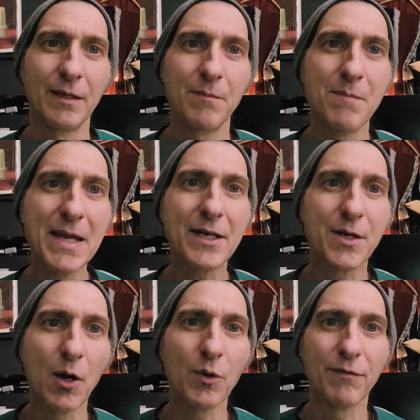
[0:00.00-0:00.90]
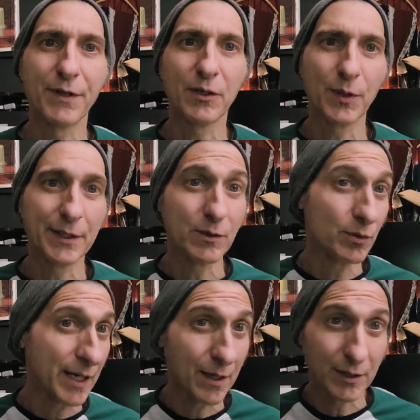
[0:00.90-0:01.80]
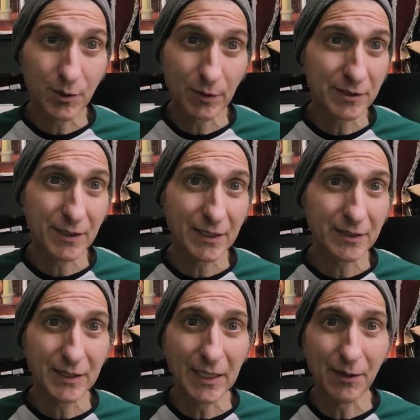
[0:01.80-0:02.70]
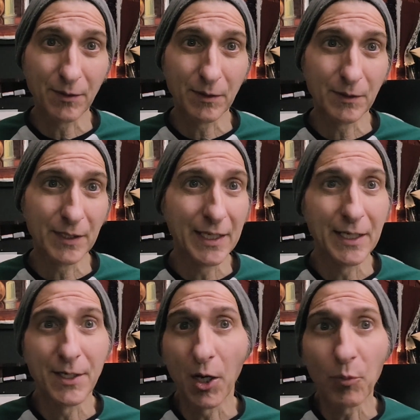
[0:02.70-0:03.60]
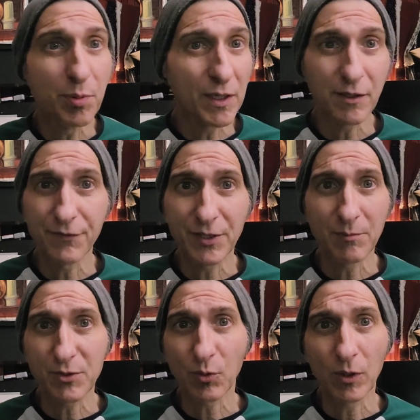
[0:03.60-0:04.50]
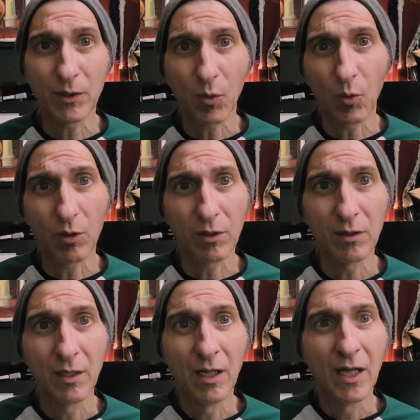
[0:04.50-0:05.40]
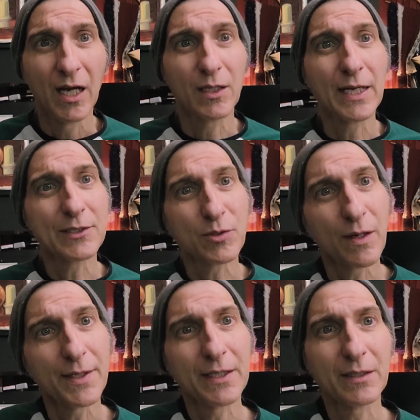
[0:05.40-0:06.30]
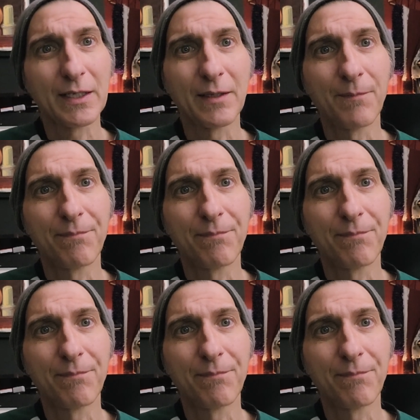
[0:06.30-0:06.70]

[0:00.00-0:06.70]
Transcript: Make note of the critical characteristics, either in a notebook of some sort or electronically,